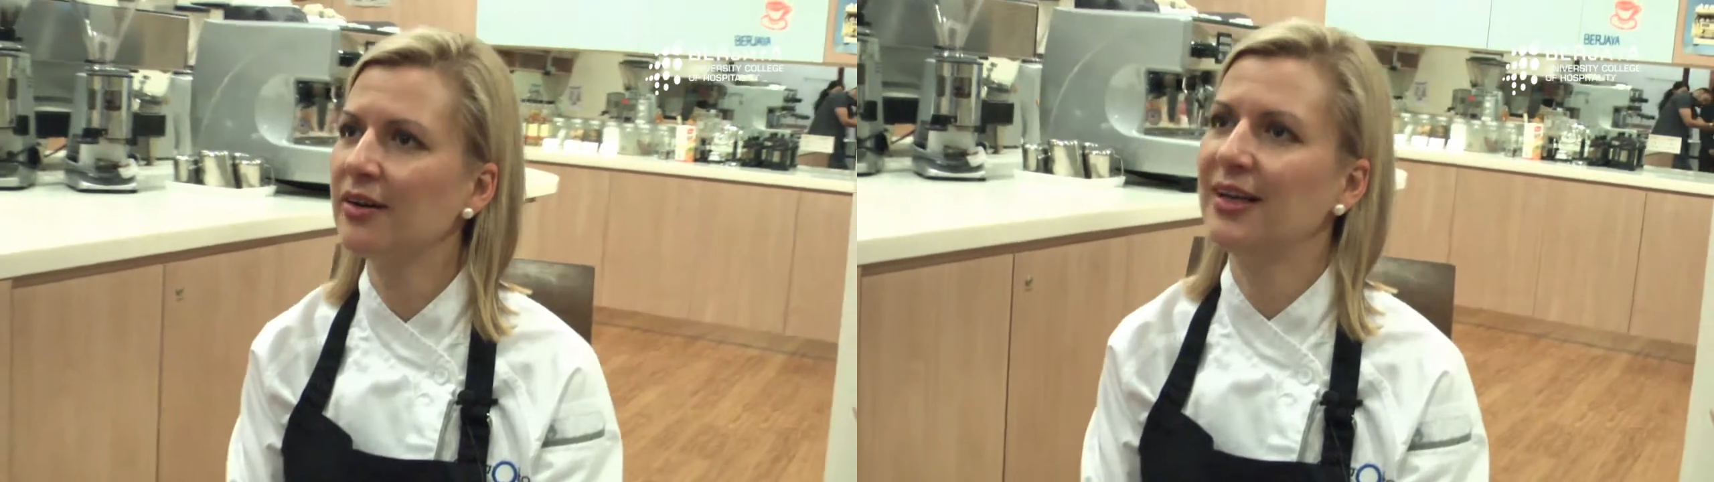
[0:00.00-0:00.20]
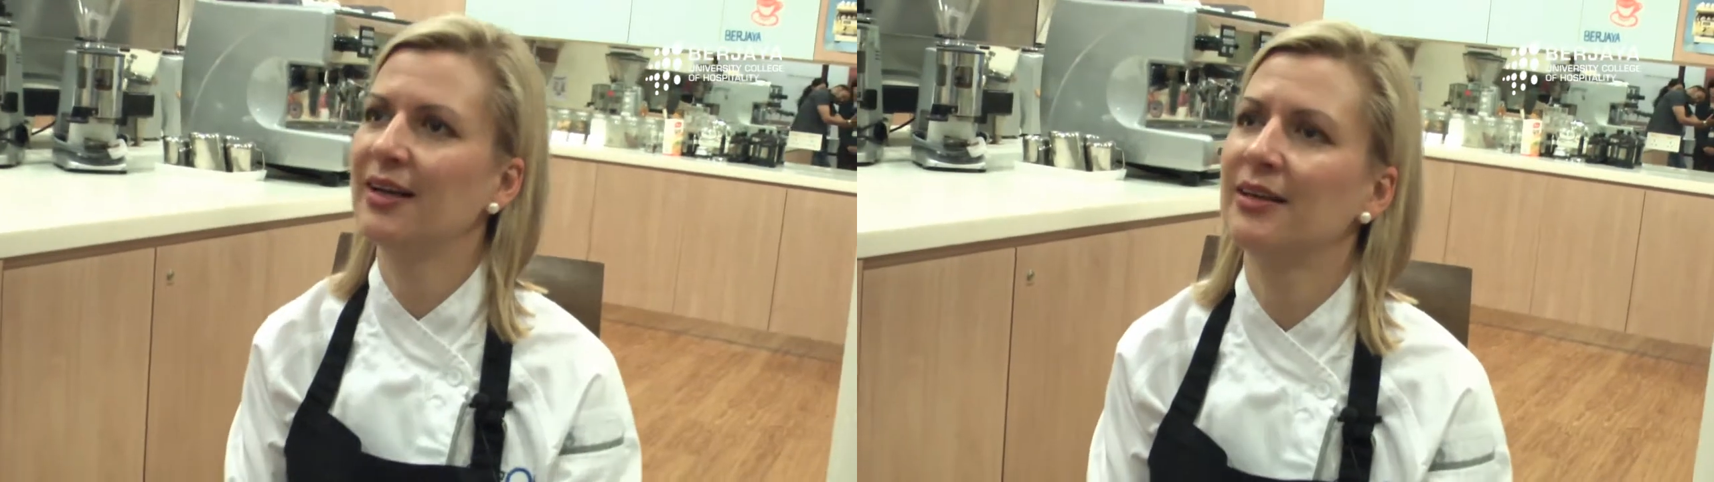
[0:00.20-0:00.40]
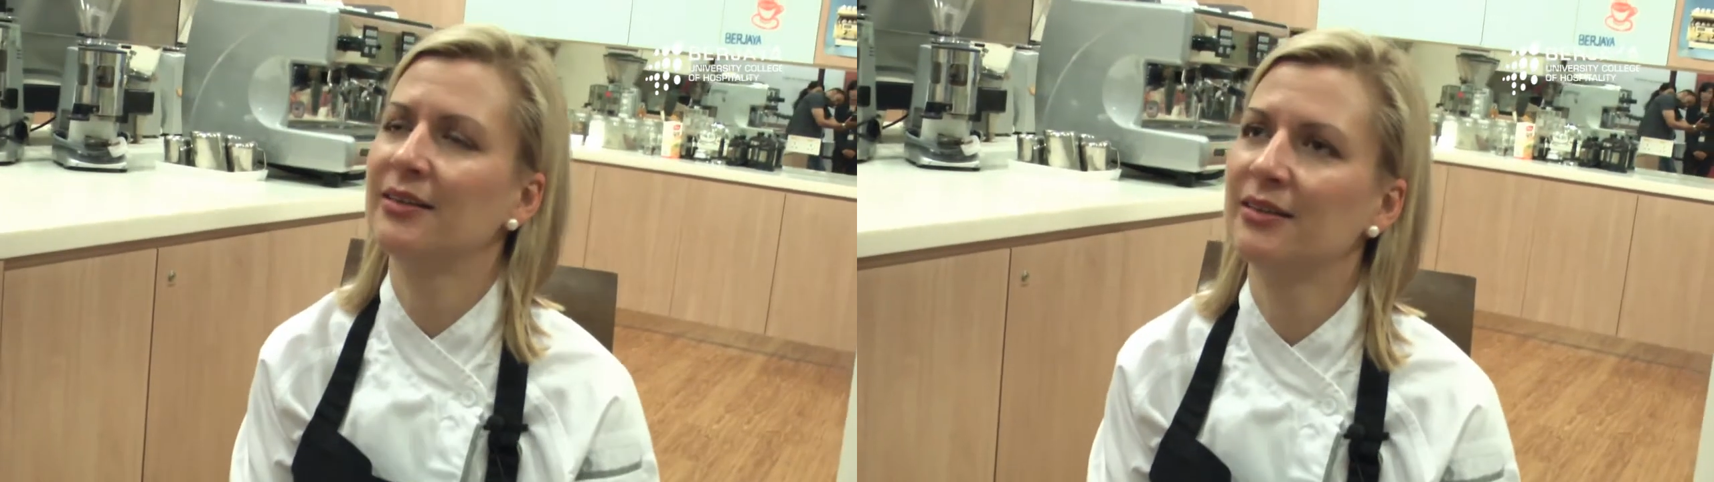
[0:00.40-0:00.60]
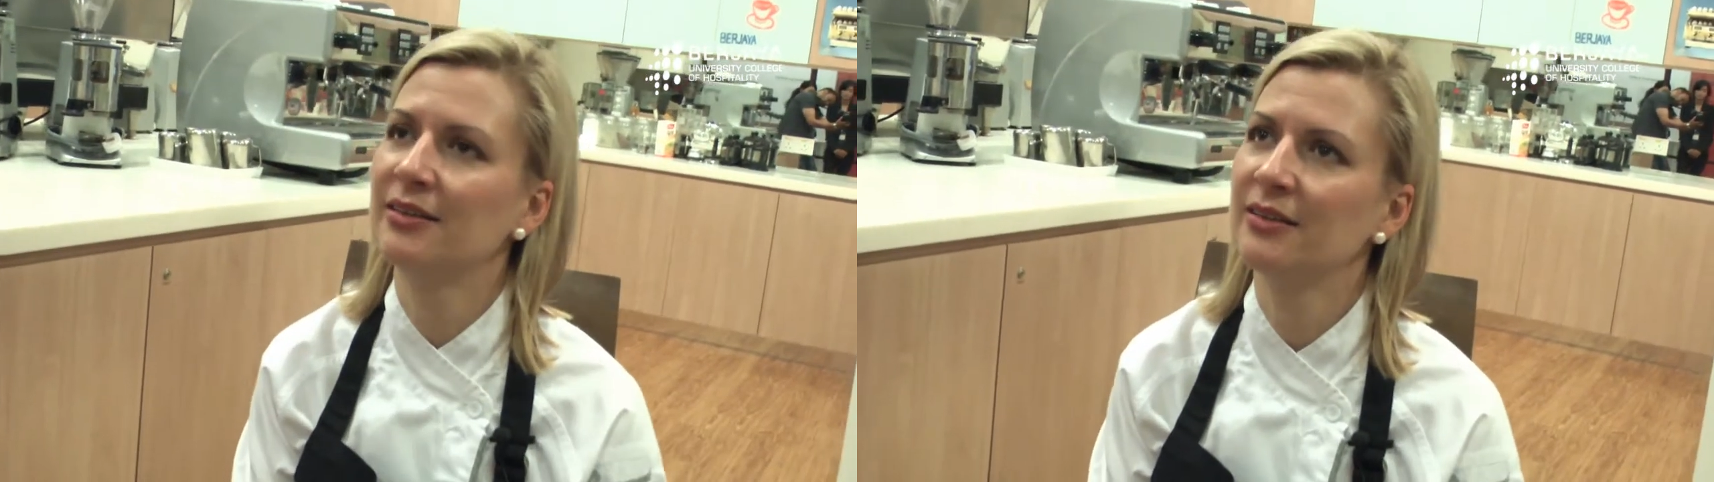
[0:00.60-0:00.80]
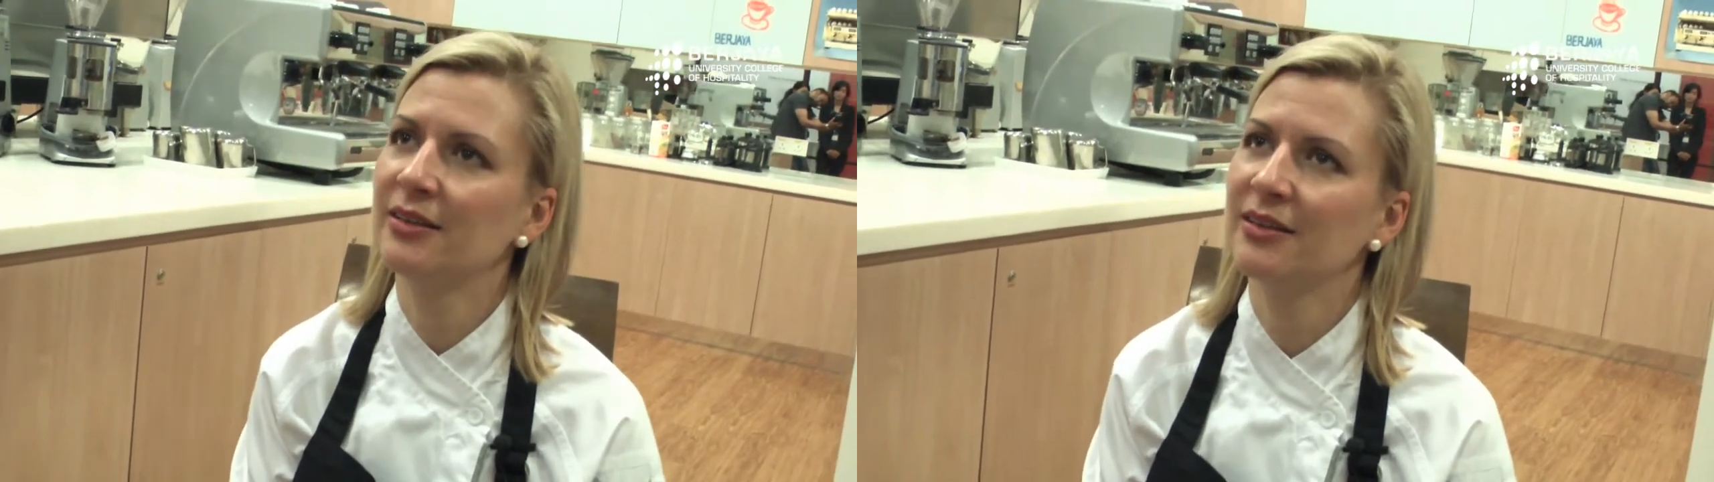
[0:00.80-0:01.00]

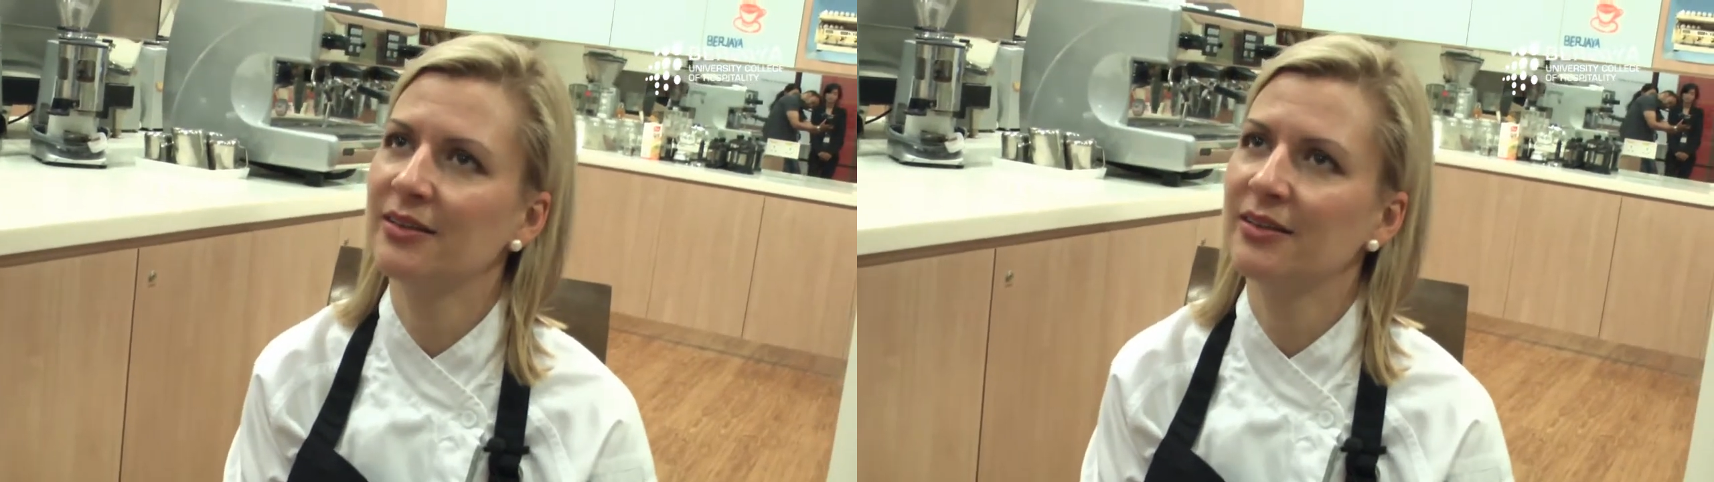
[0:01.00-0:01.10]
in